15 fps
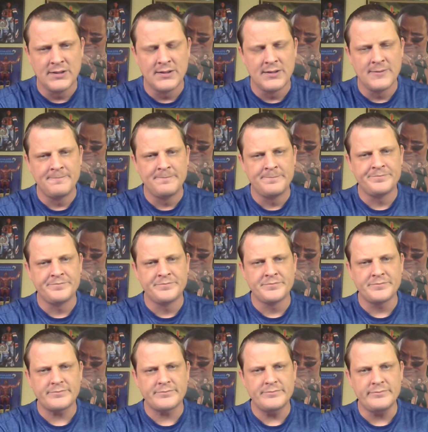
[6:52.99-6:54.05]

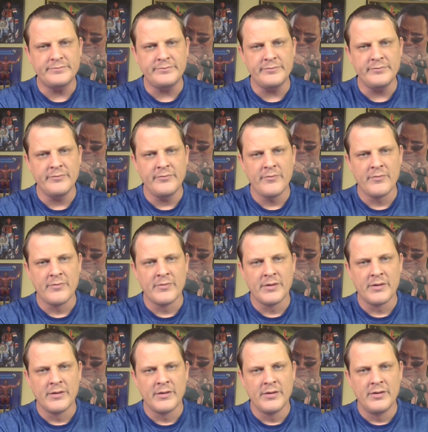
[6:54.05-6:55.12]

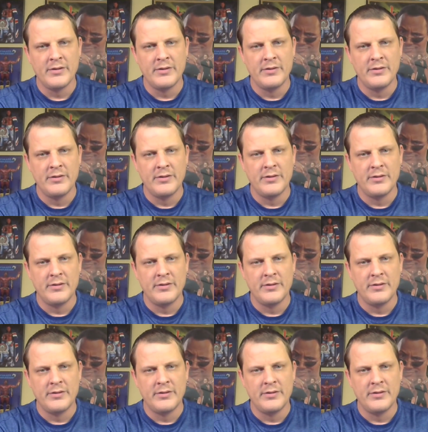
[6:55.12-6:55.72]
[no speech]